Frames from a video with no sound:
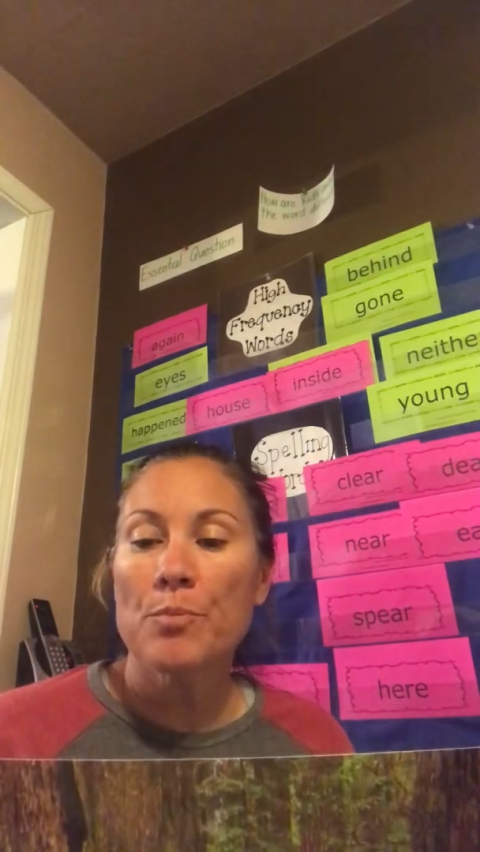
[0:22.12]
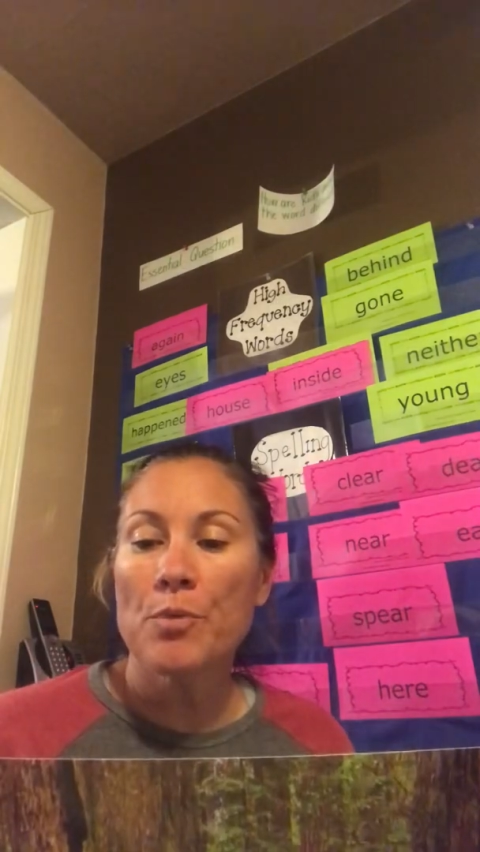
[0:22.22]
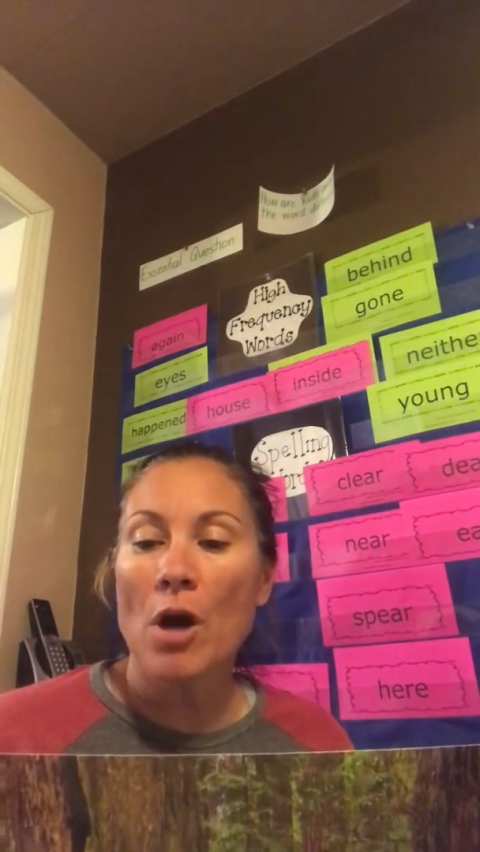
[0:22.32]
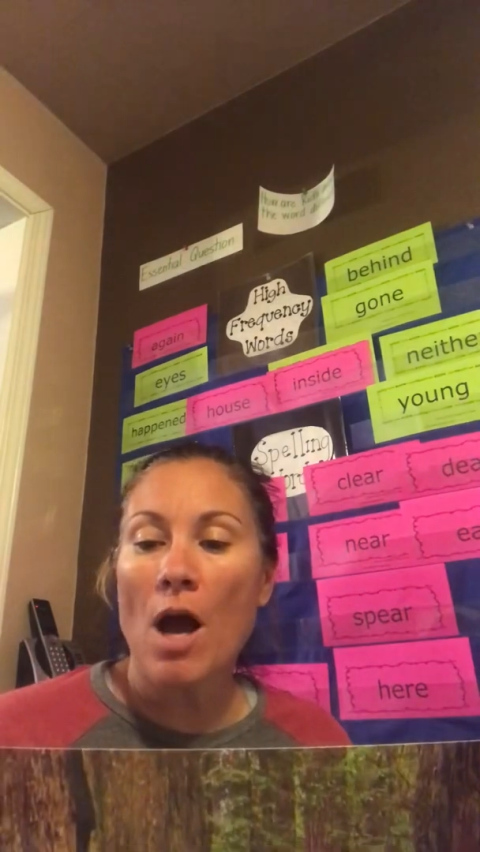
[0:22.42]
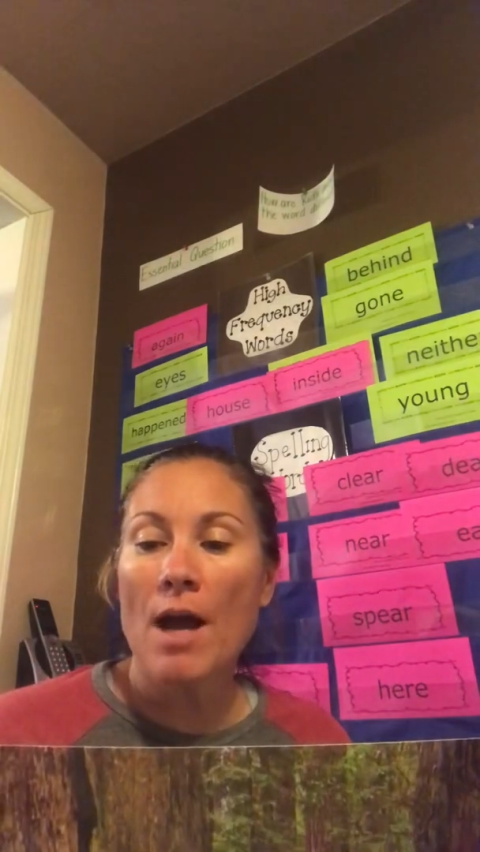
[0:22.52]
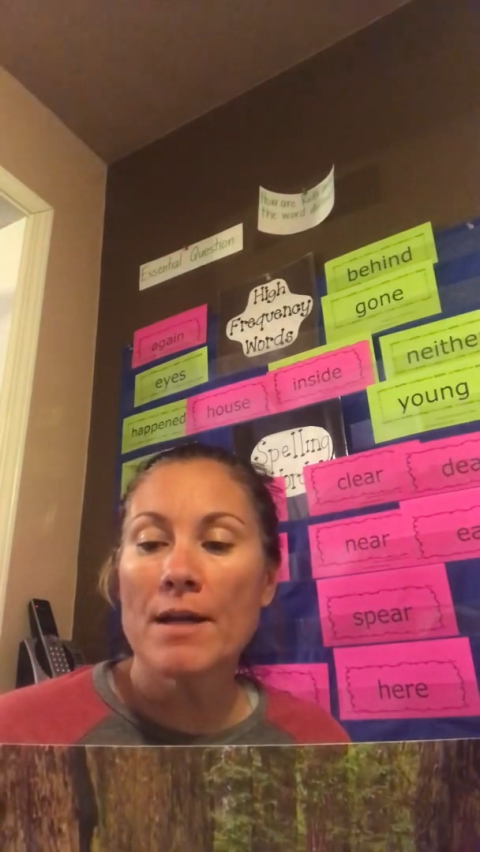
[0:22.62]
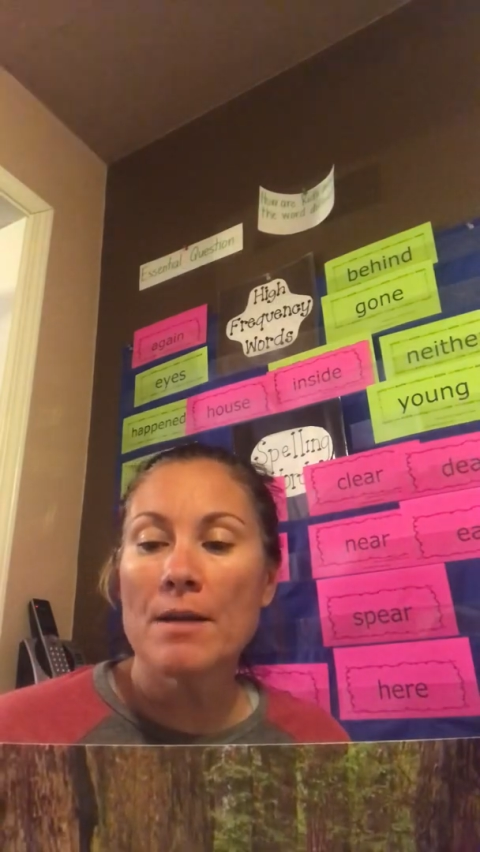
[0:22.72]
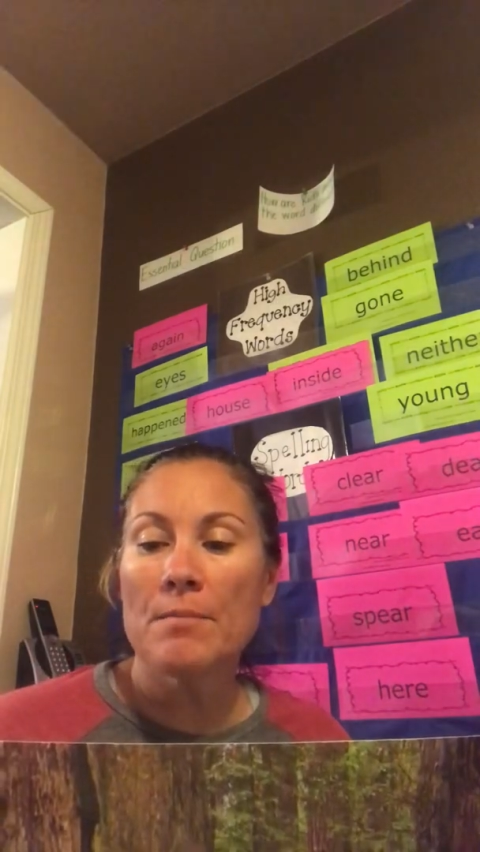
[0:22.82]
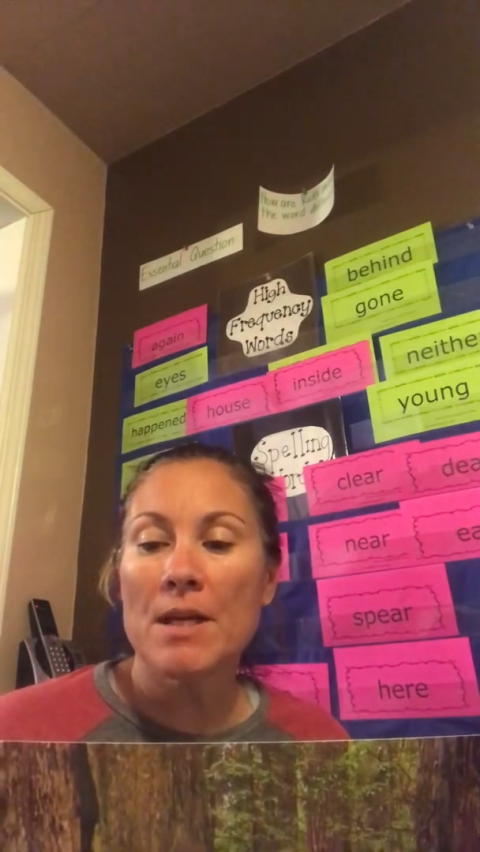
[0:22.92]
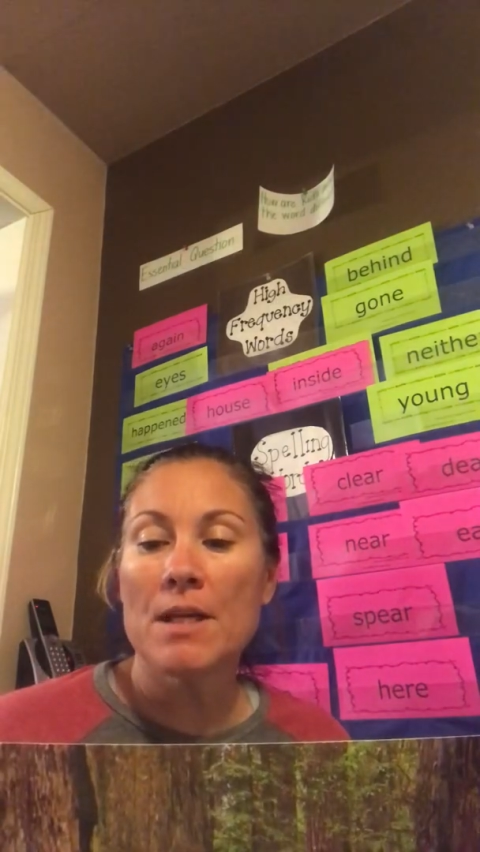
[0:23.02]

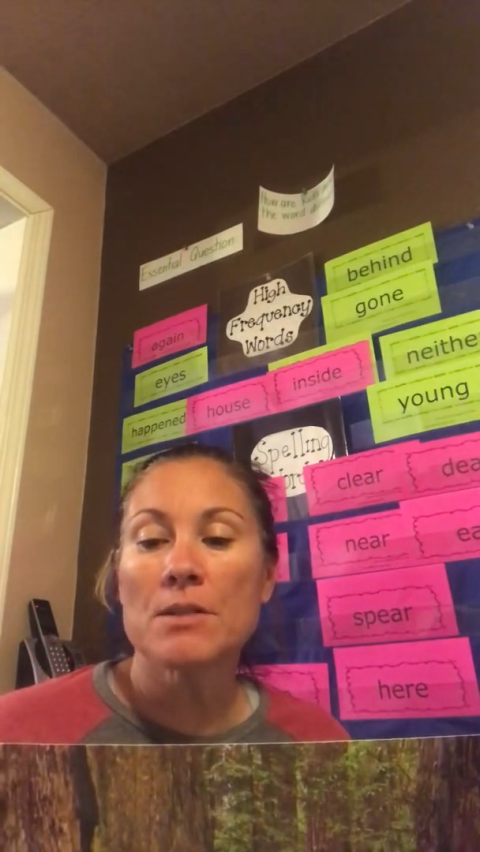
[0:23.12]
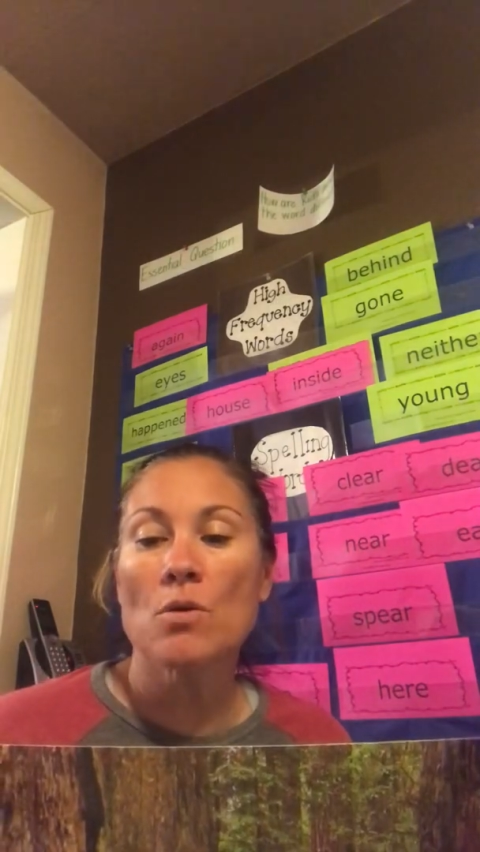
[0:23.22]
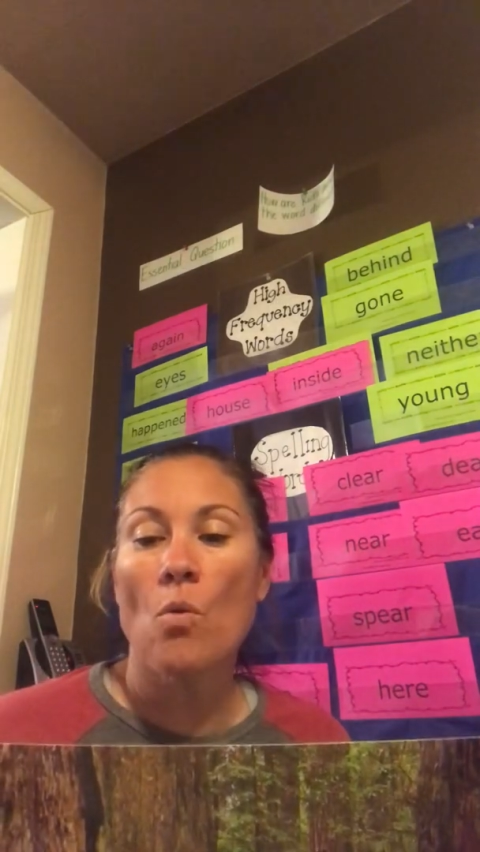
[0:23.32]
Broad means